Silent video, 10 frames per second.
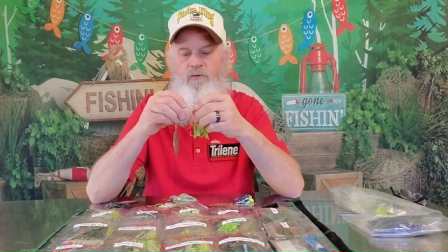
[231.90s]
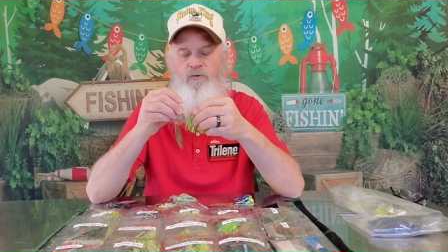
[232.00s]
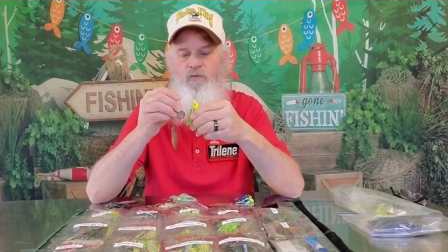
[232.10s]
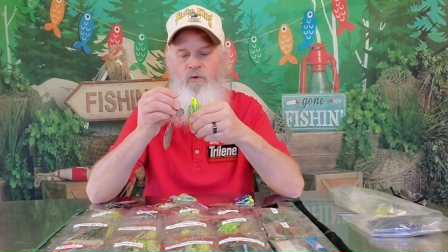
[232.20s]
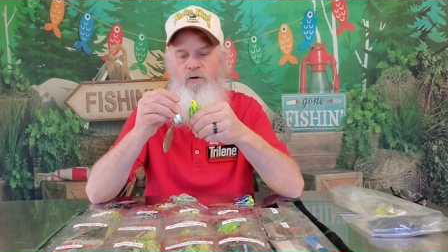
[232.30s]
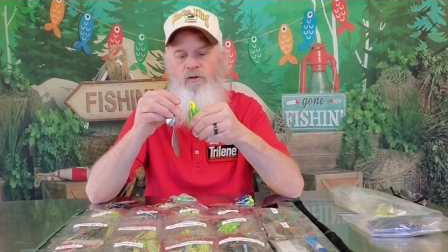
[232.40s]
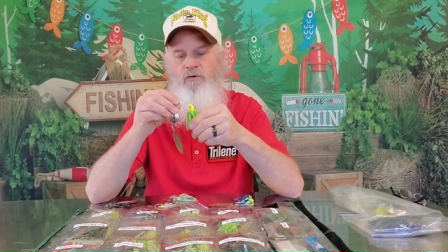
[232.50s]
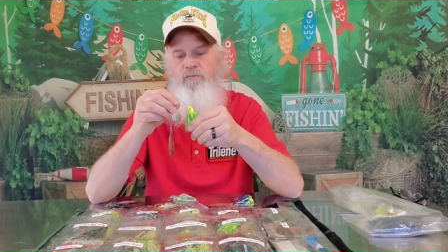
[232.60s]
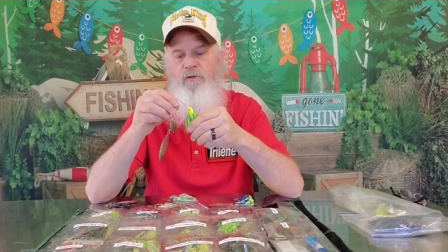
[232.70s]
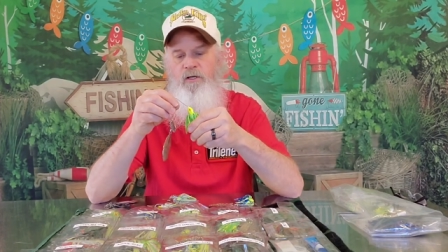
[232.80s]
is one of
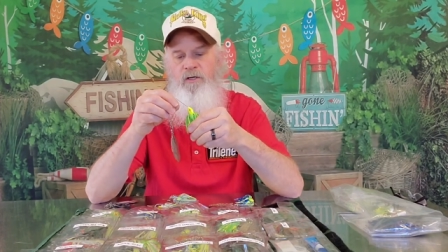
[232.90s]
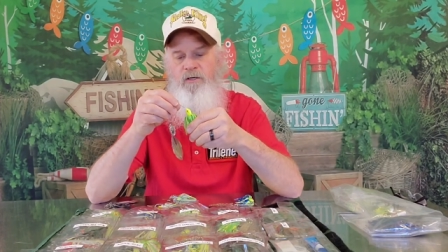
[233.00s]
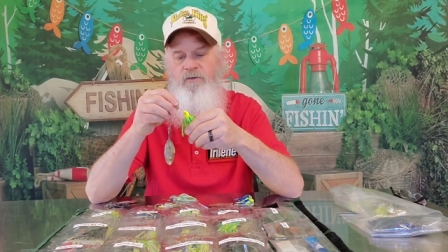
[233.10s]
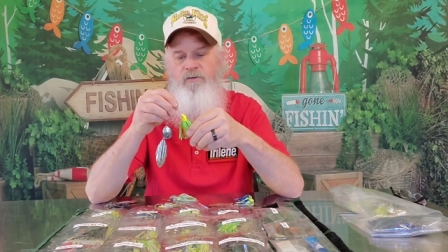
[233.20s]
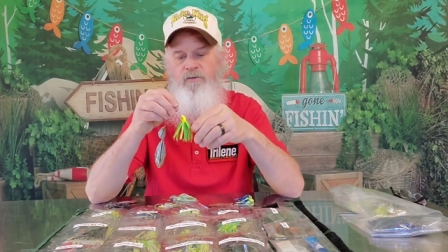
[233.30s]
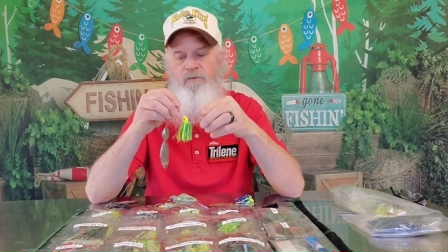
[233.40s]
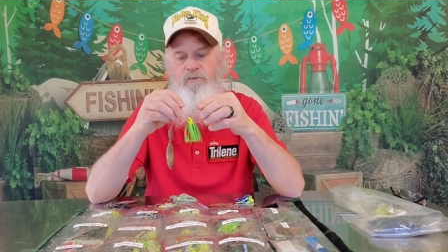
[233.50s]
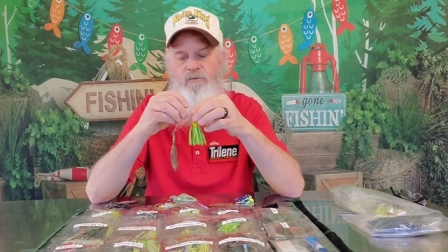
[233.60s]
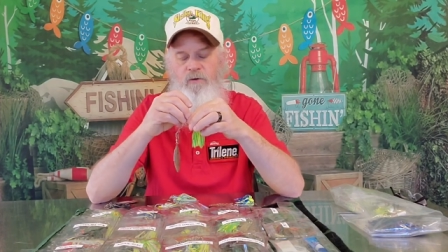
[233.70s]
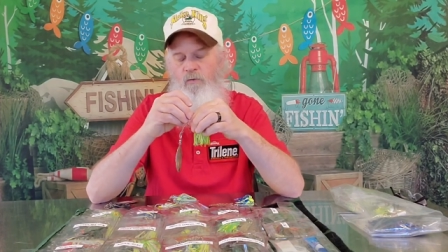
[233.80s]
those blades
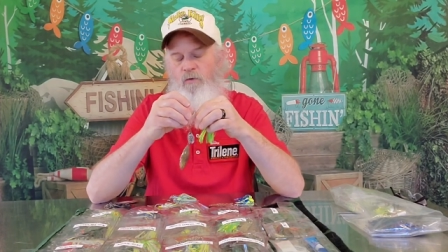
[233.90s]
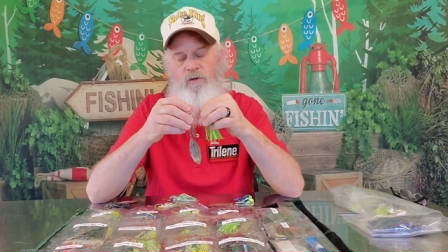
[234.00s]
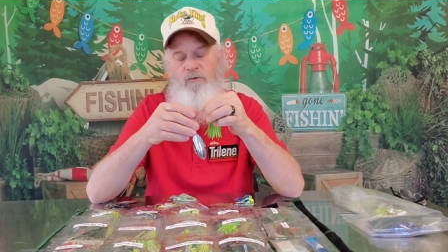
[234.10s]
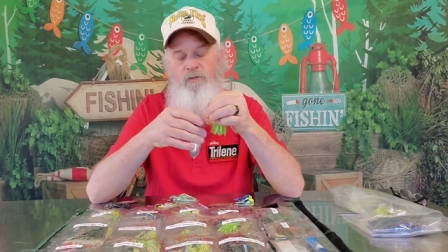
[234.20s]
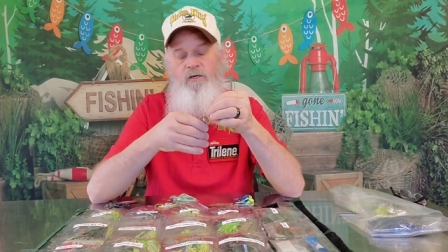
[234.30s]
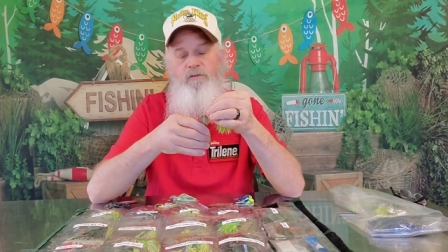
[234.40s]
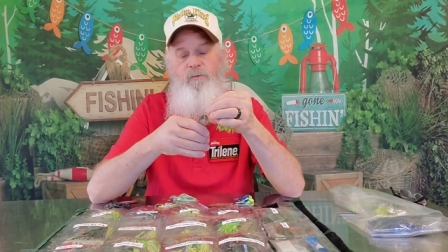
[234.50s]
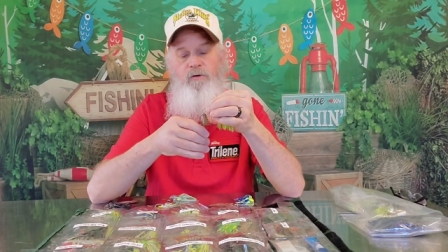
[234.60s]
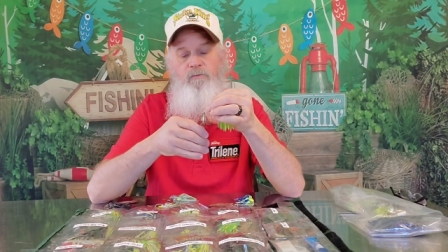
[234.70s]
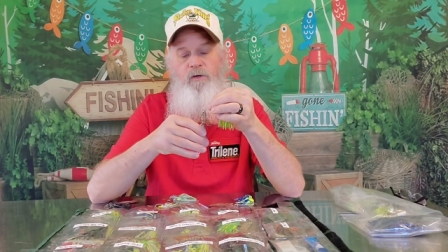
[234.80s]
or one of those kind of
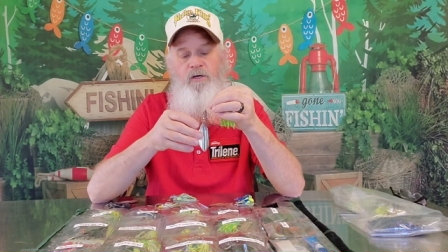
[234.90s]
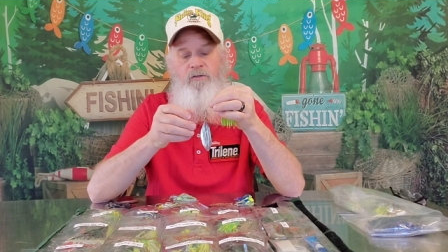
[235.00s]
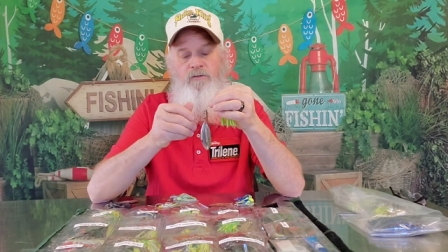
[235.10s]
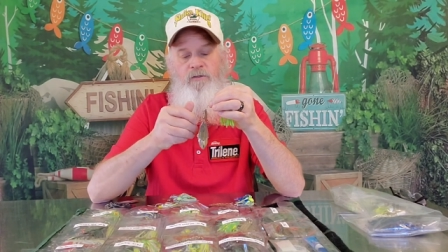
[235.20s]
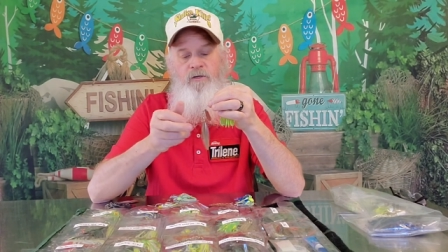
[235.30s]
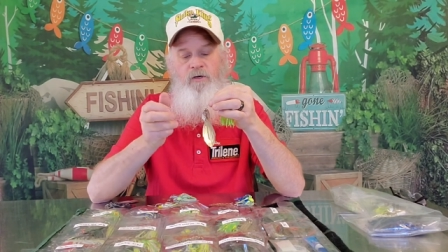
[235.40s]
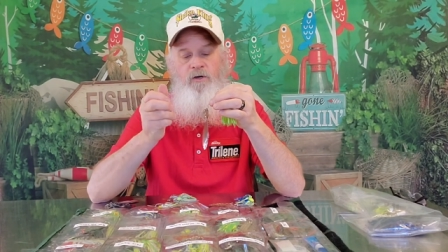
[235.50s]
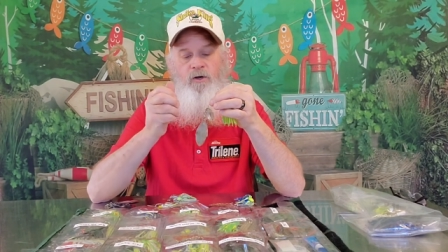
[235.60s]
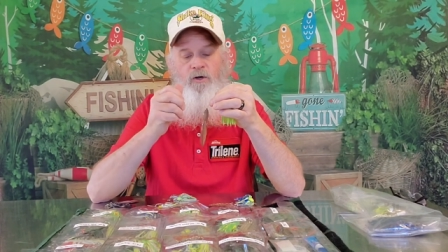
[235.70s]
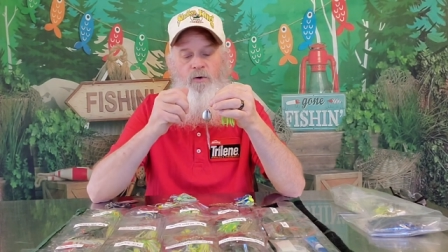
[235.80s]
spinner baits
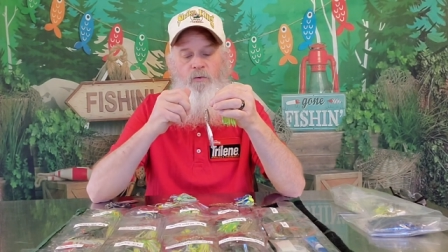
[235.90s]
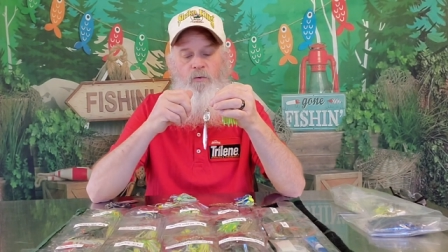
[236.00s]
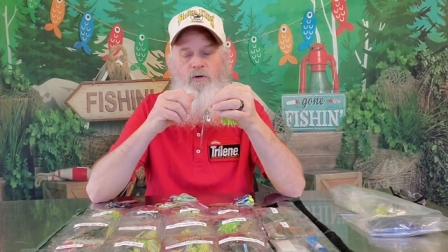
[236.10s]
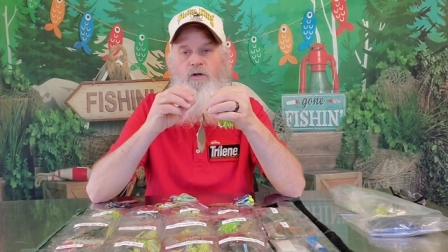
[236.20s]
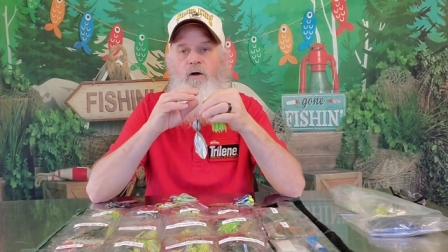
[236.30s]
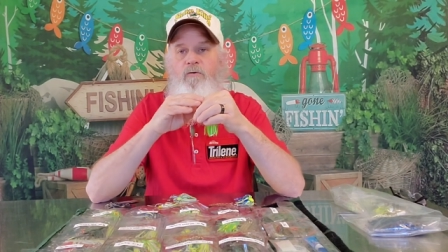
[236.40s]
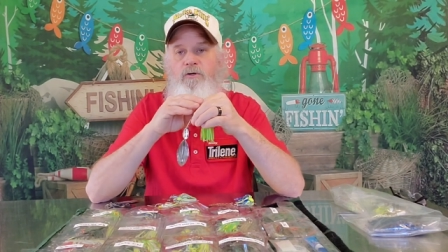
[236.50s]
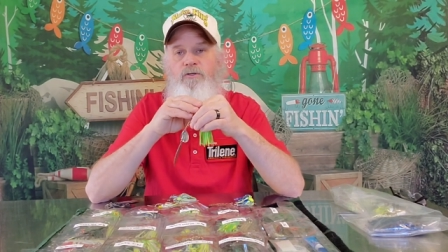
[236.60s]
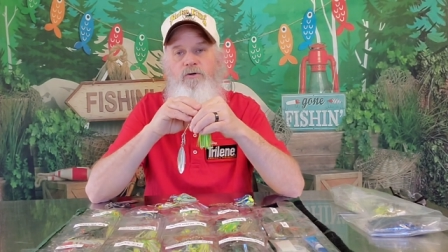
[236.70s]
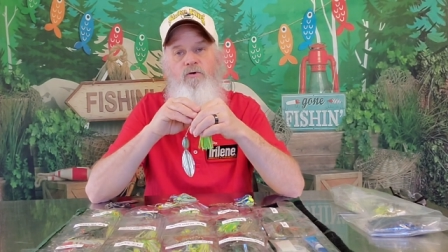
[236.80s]
when you're not
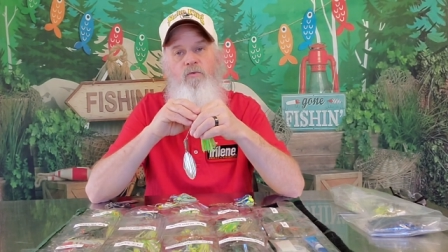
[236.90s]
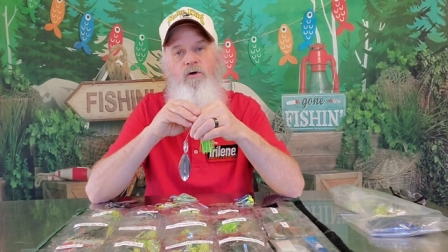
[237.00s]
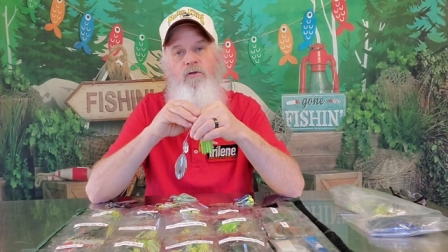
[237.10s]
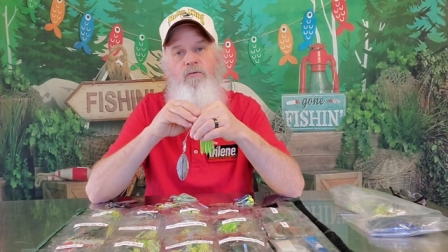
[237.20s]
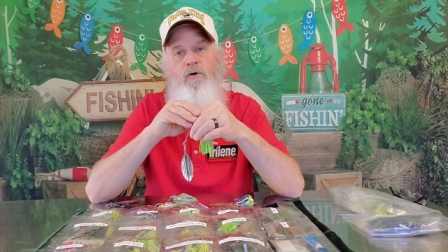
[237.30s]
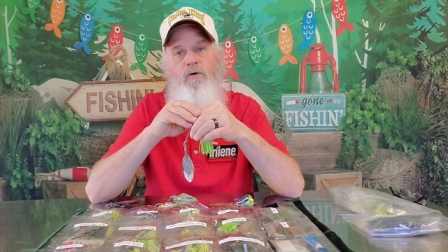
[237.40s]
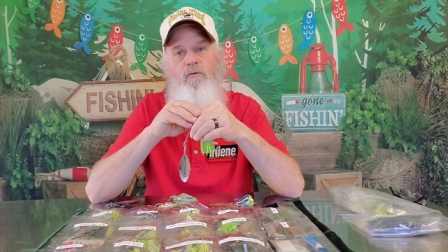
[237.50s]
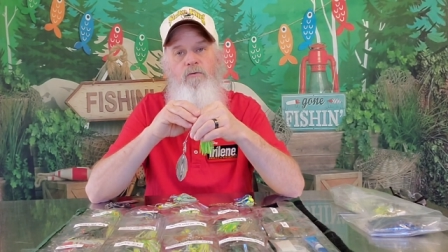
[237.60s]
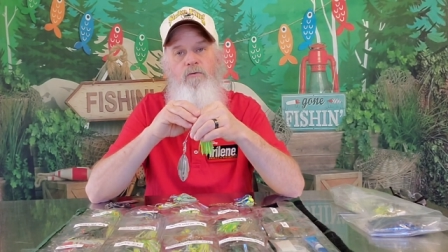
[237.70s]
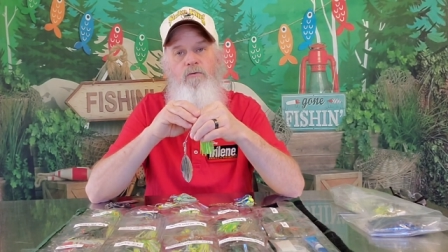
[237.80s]
really sure what to throw.
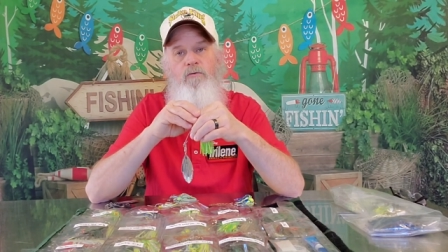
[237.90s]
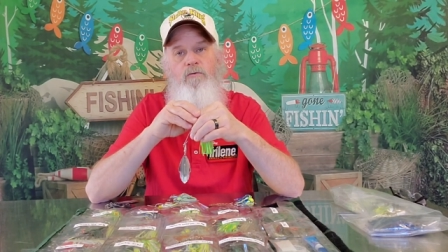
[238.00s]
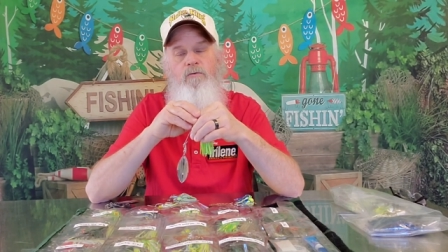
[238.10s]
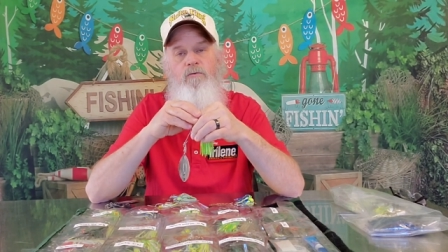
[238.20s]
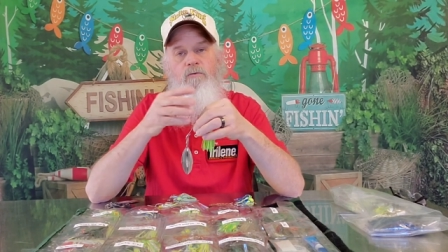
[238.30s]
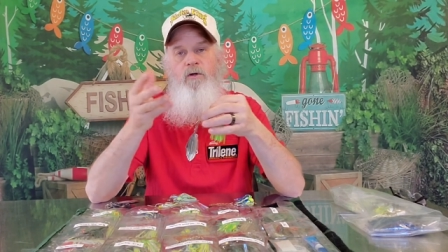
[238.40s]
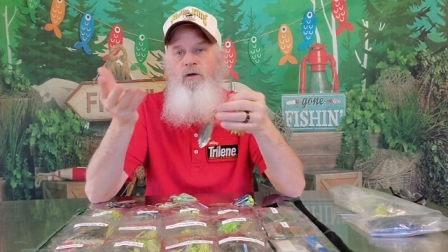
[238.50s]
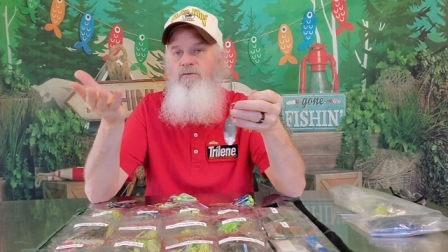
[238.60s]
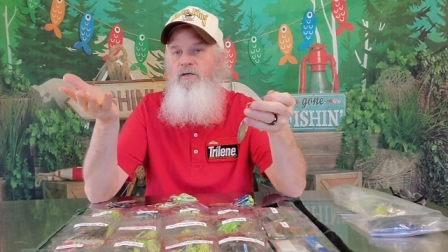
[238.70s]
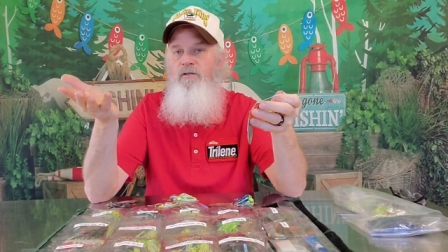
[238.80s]
You know,
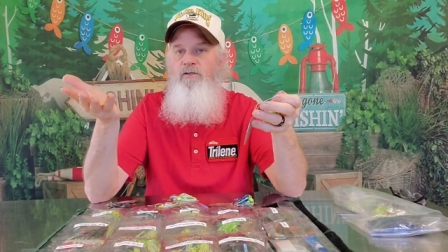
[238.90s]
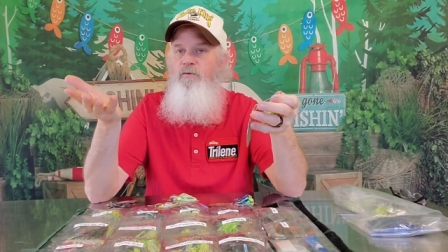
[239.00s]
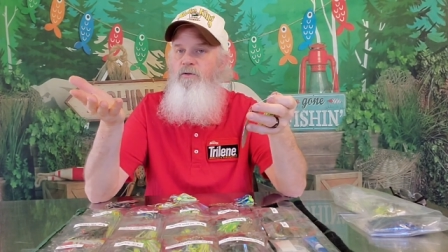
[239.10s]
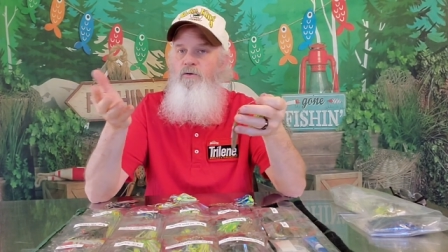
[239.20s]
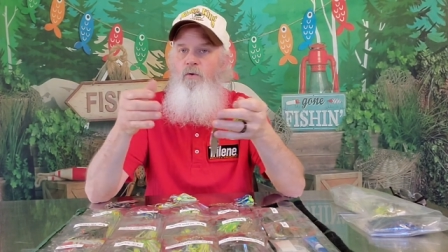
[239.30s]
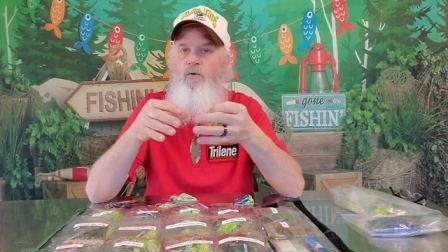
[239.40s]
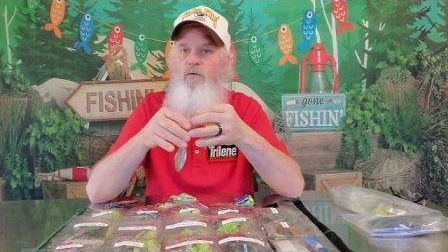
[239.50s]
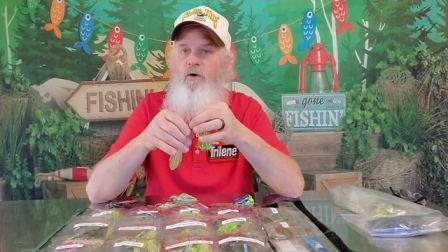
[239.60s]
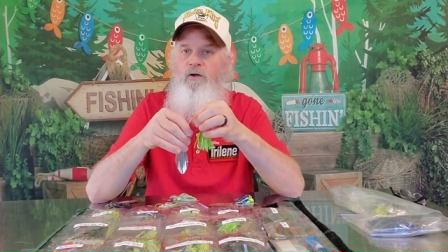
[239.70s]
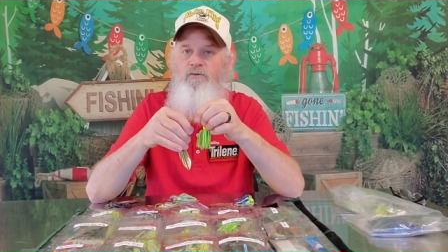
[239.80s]
I said this with the
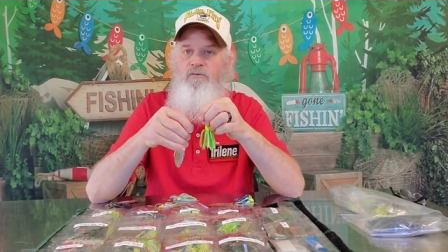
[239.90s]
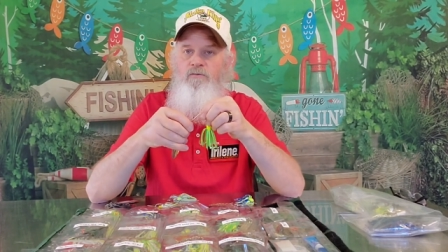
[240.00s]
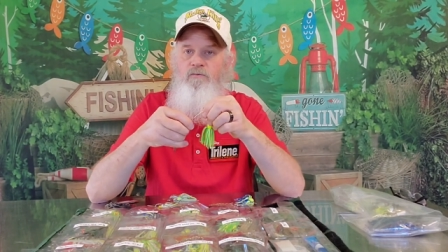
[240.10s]
quarter ounce